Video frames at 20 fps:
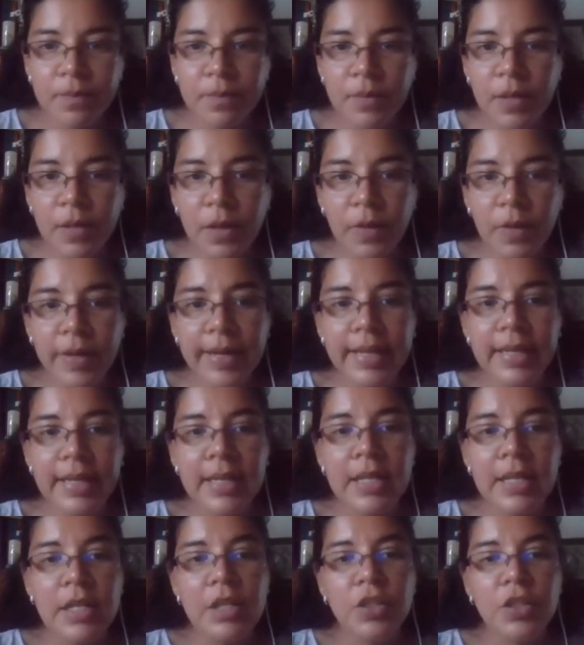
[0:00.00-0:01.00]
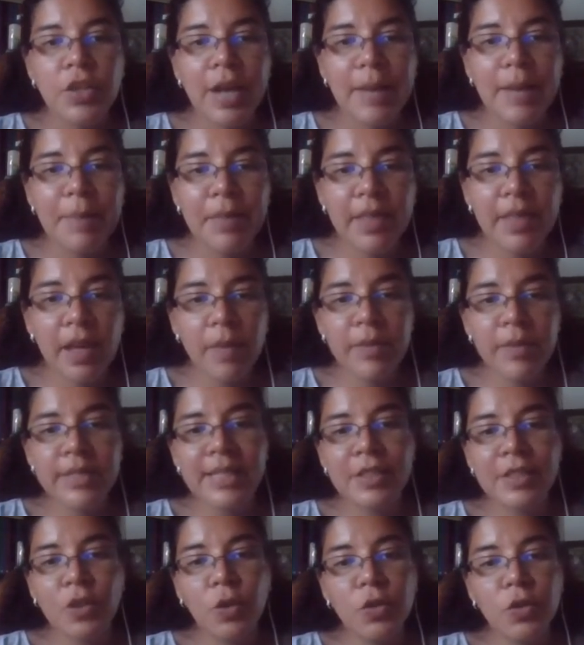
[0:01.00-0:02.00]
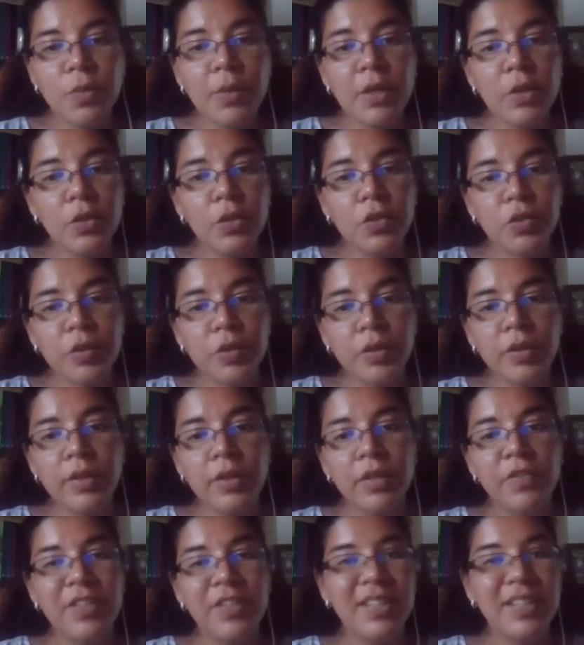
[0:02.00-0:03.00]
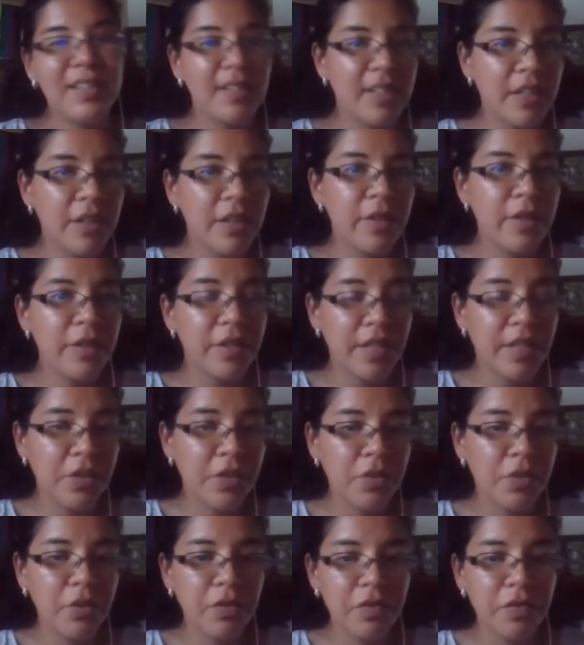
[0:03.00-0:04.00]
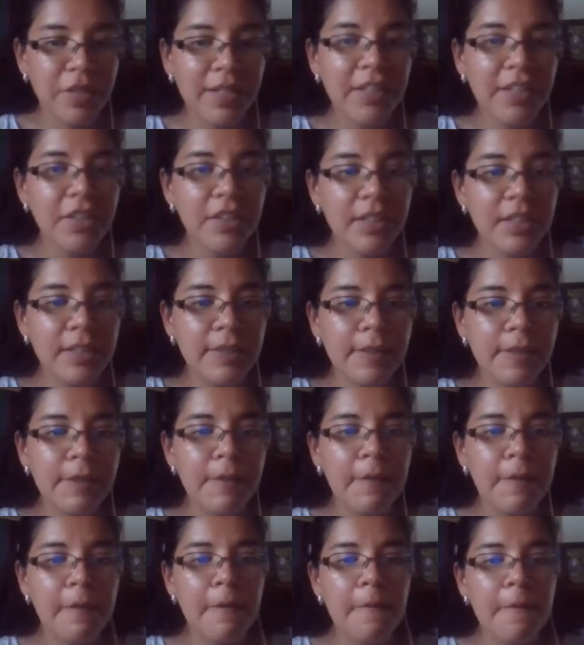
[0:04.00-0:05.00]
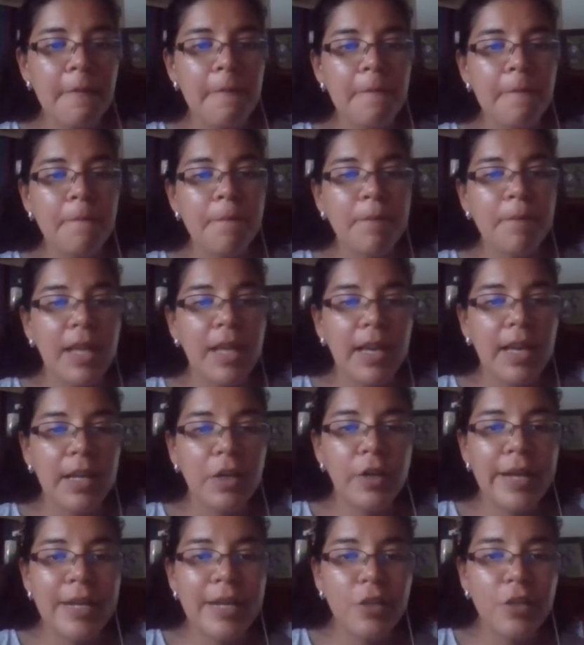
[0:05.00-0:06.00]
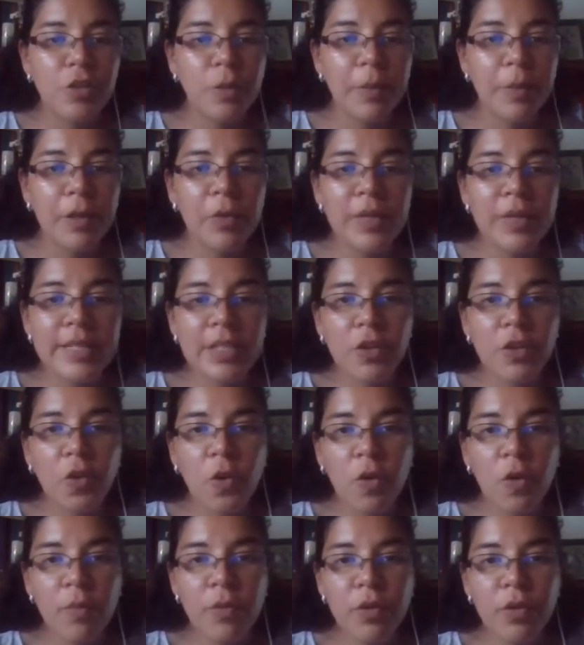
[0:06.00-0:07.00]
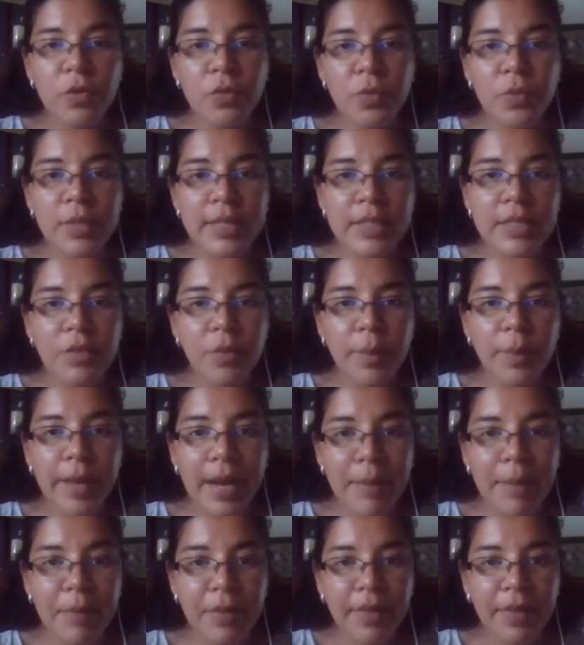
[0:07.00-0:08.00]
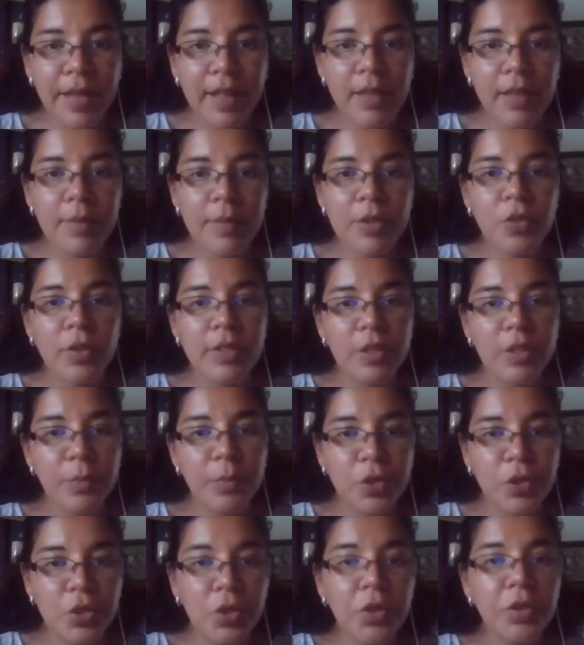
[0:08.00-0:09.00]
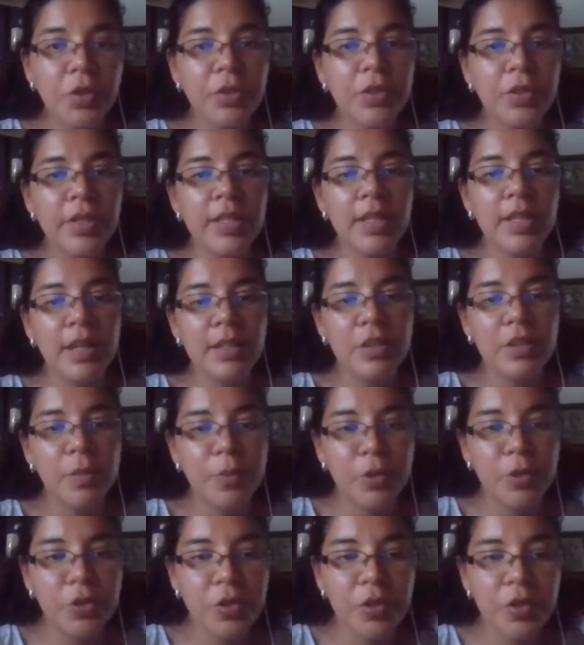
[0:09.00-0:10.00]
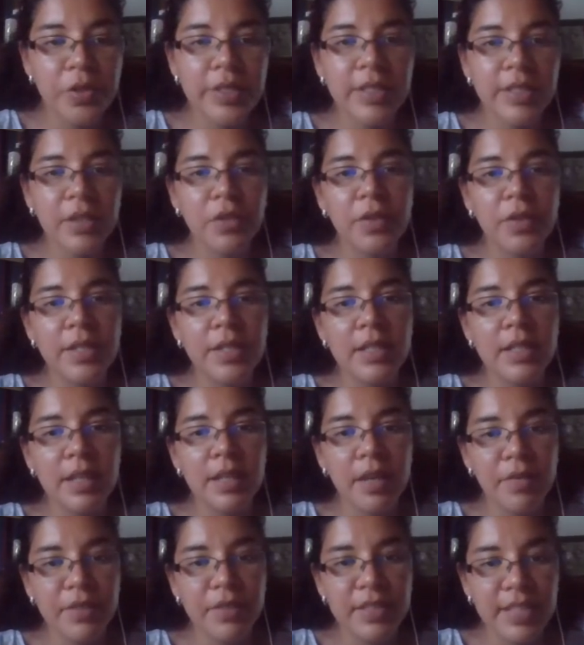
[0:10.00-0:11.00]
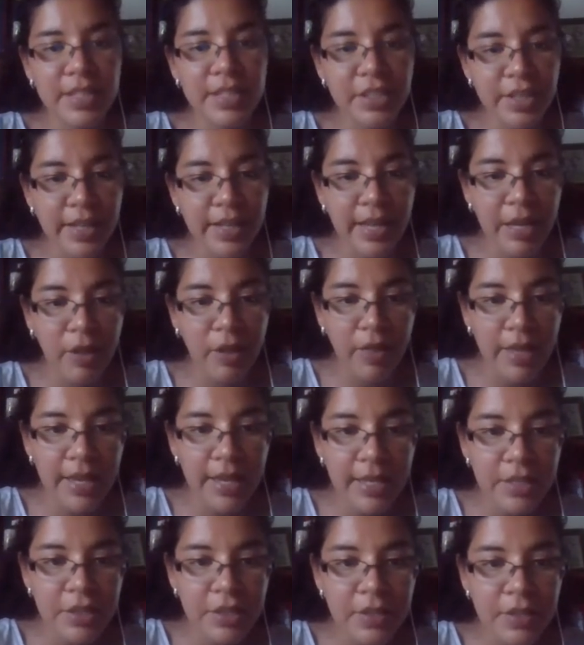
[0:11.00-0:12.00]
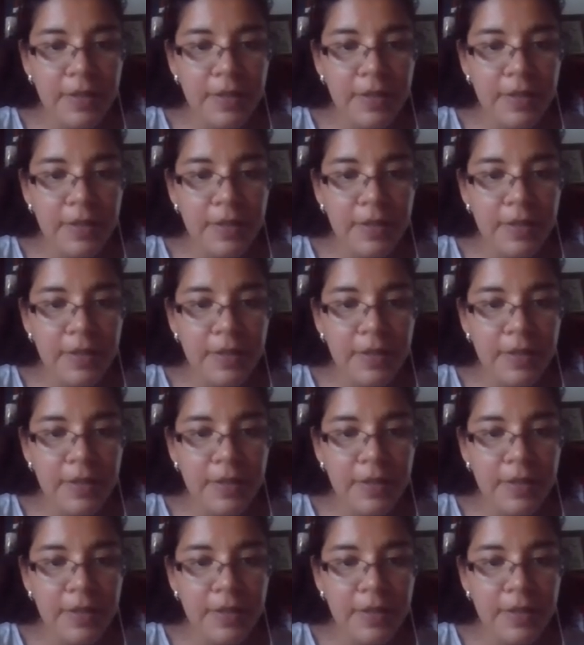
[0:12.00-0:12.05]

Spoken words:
All right. So hypothalamus has ultimate control of testicular sexual function. Gonadotropic releasing hormones released from the hypothalamus to anterior pituitary. The anterior pituitary secretes FSH and LH.